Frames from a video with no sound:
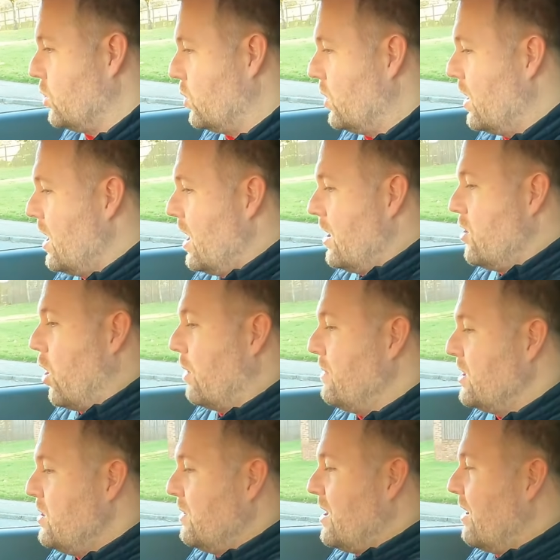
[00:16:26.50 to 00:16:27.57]
So
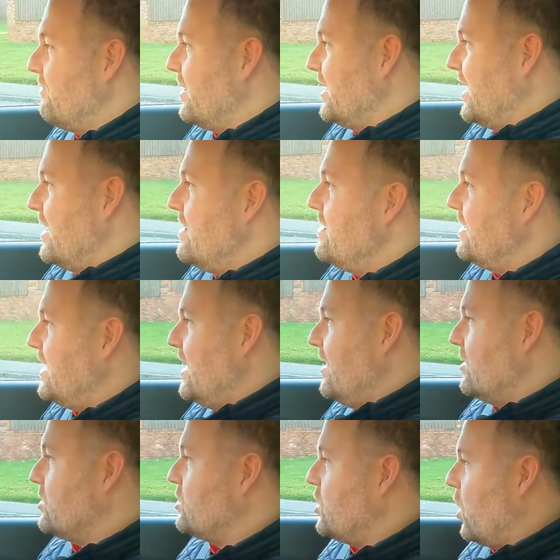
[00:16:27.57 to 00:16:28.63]
normally you would have like an
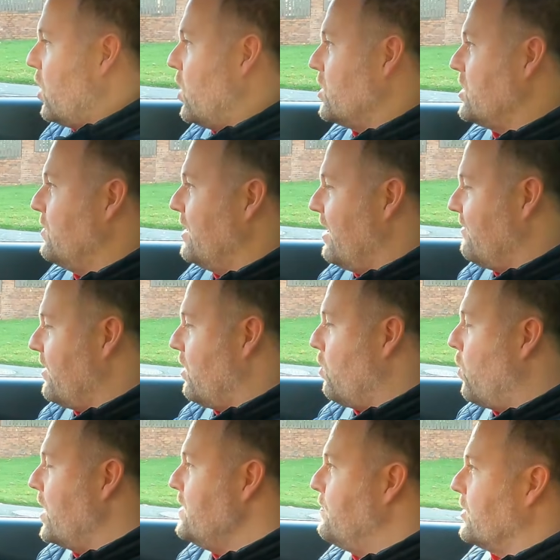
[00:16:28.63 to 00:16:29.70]
indicator stock, you would have a
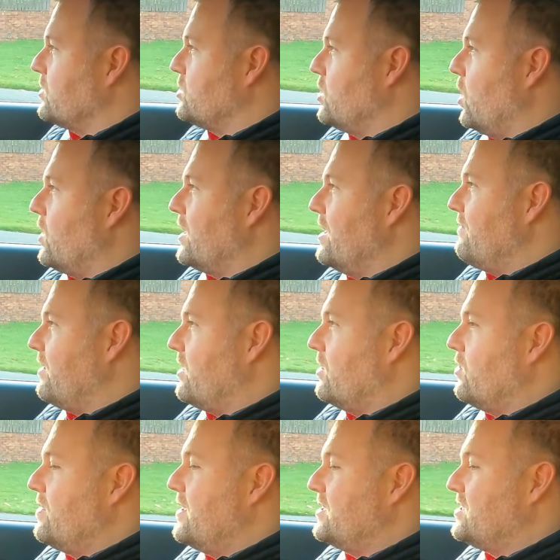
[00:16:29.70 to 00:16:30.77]
wiper stock and
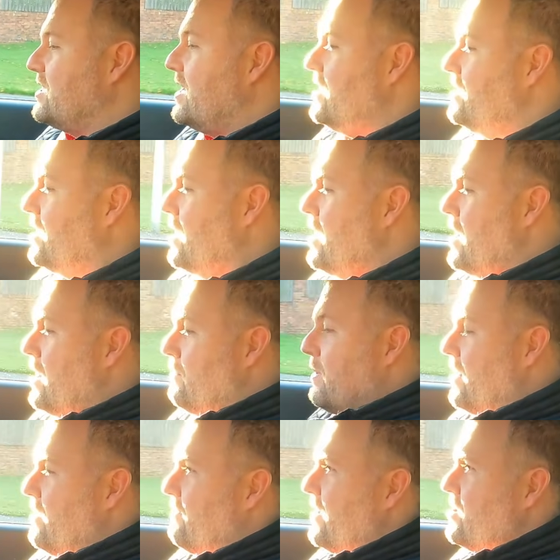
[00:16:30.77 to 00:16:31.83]
everything on this side,
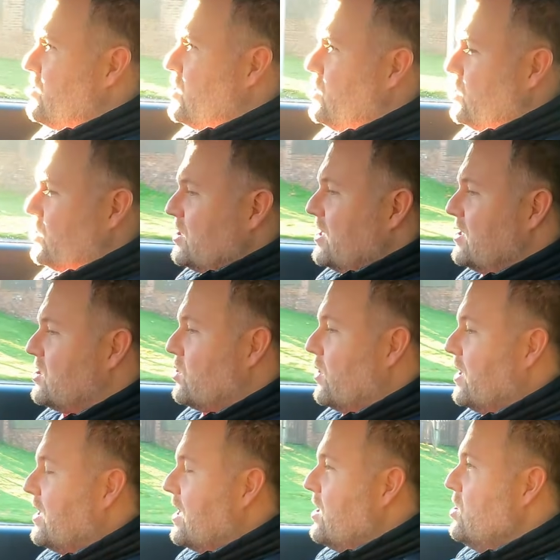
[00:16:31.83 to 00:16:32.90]
but they've introduced this
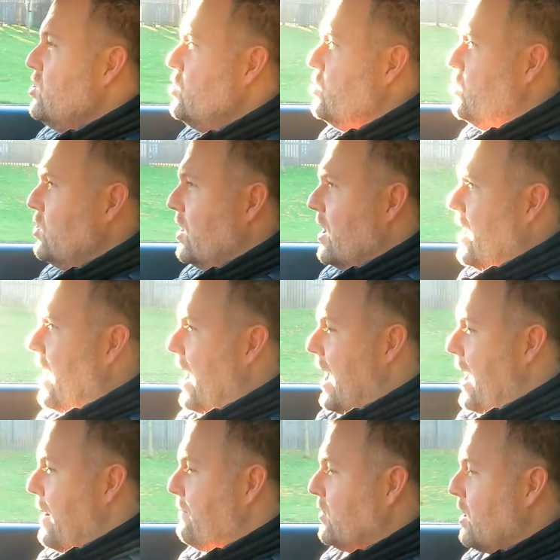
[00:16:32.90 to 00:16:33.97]
sort of kind of new
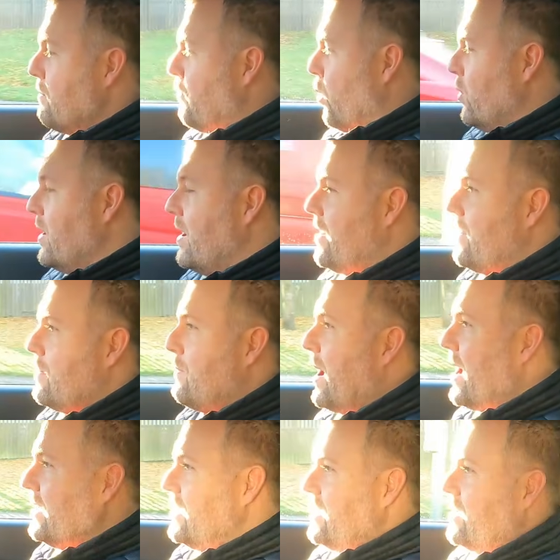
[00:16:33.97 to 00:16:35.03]
component at the
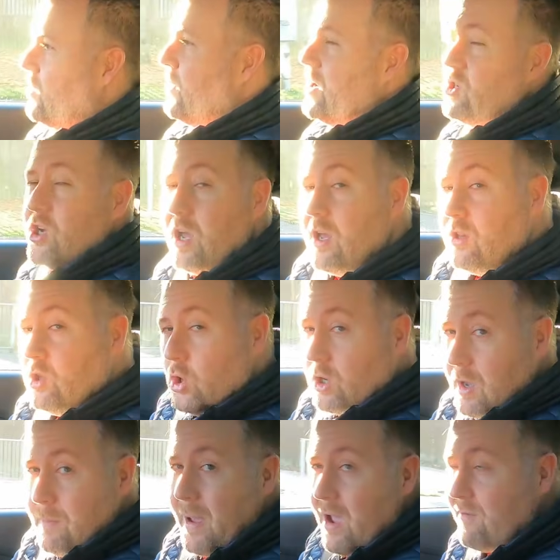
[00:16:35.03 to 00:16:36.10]
back here, which
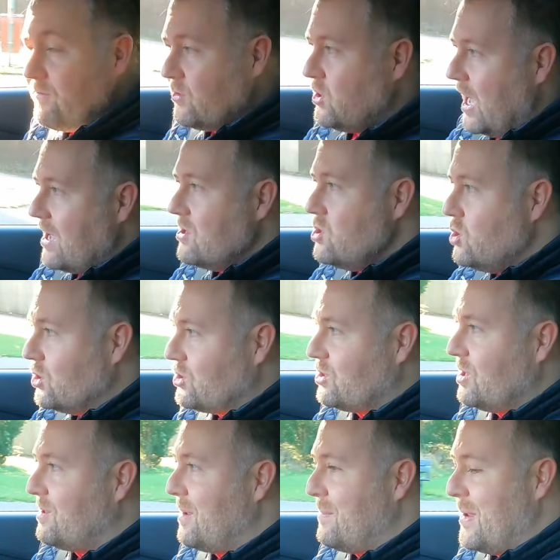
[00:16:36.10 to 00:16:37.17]
took a bit of getting
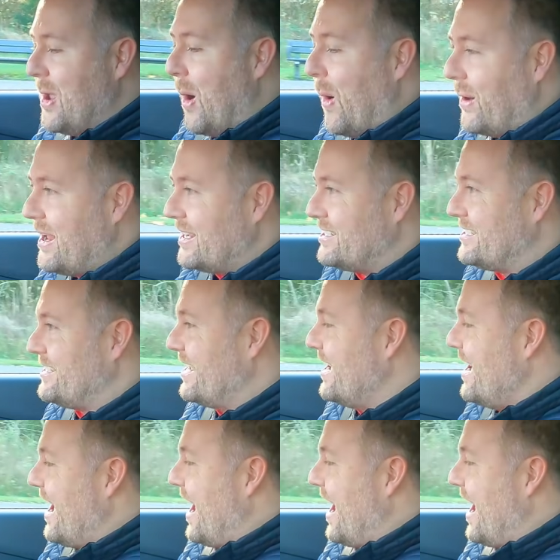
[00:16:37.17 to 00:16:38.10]
used to be honest.